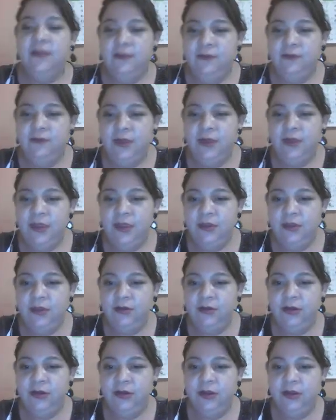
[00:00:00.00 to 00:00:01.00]
right
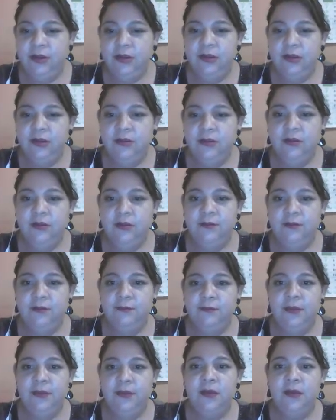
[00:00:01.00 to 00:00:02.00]
here,
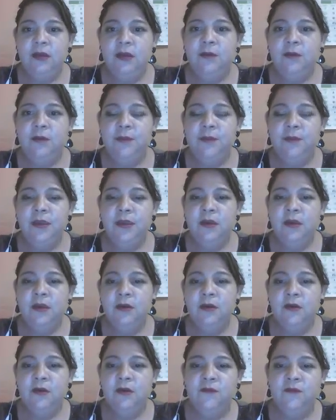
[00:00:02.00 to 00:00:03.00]
make a copy
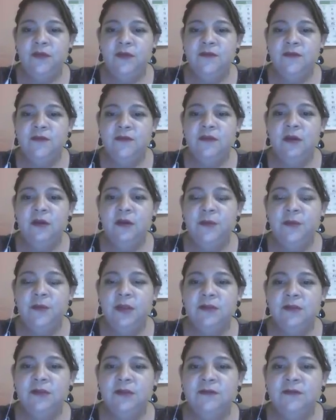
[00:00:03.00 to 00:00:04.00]
of this document.